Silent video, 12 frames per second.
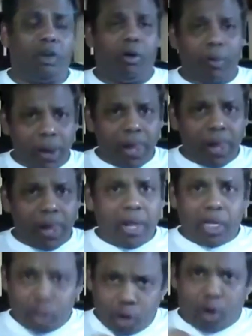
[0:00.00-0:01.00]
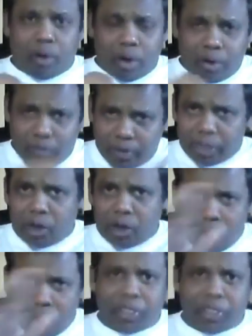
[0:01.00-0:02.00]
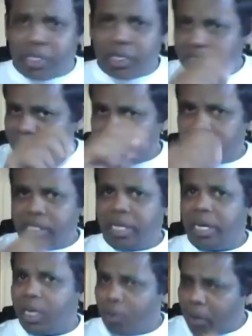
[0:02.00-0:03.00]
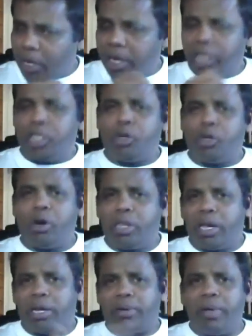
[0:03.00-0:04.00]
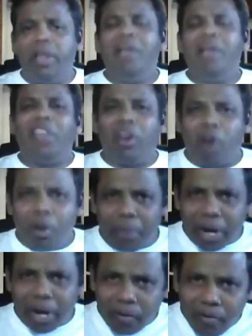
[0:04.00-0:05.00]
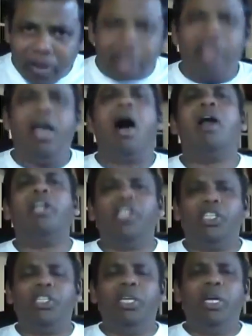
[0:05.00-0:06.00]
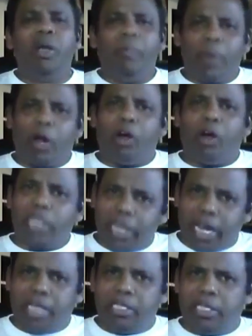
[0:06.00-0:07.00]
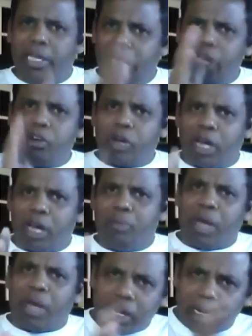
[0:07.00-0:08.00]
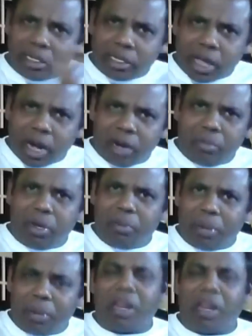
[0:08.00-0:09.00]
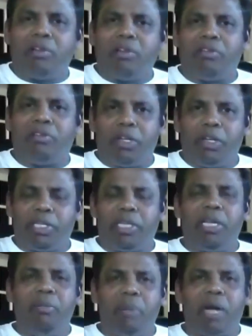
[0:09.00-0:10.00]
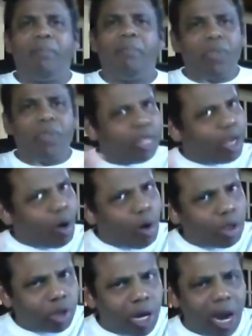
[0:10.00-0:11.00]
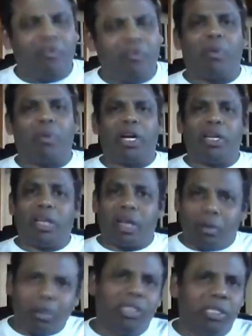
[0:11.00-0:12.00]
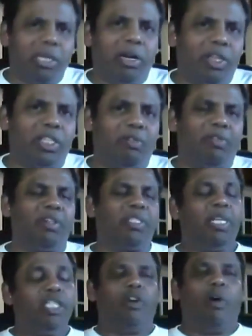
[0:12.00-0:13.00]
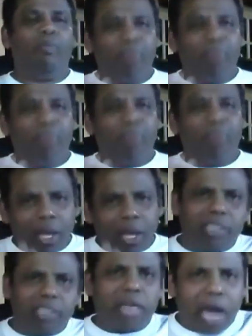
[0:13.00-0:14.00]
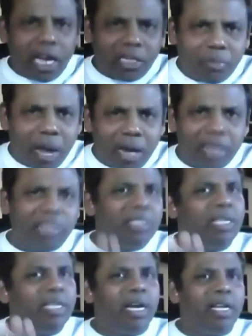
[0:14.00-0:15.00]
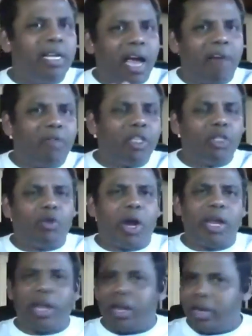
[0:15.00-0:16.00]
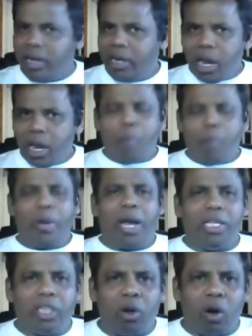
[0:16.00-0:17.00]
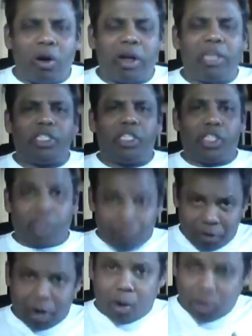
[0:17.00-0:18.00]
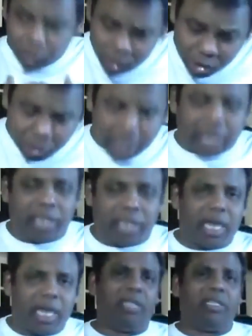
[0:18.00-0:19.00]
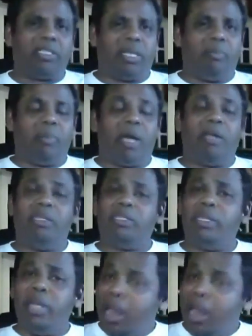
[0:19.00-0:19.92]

So visa officers assessing it will ensure that they're not being very harsh, because yes, they need to keep the undesirable people out of New Zealand, but they also have to protect the commercial interests of New Zealand. So it's a nice balance that they have to strike, and we as an organization, we also strike exactly the same balance.